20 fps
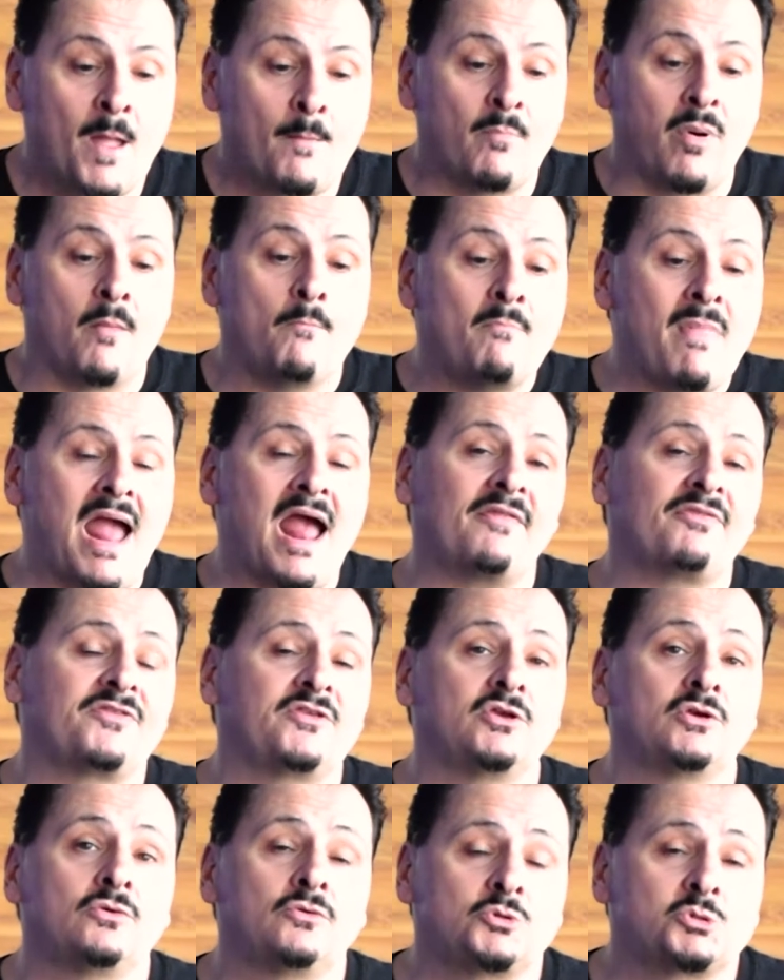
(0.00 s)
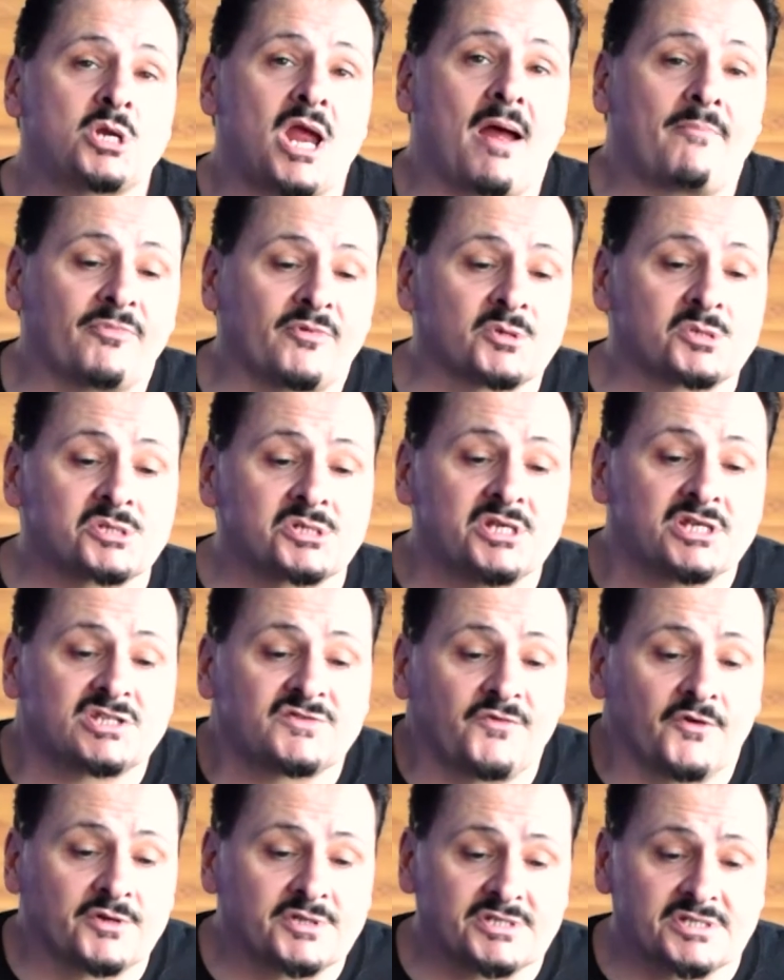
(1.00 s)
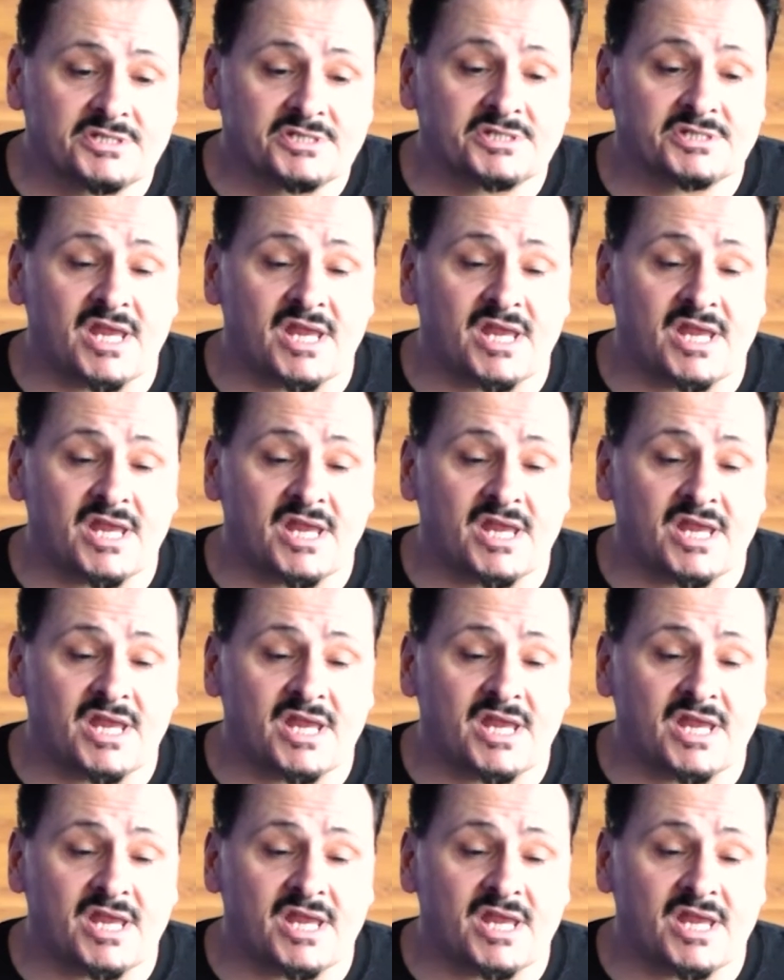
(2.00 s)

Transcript: But Matthew chapter 6, verses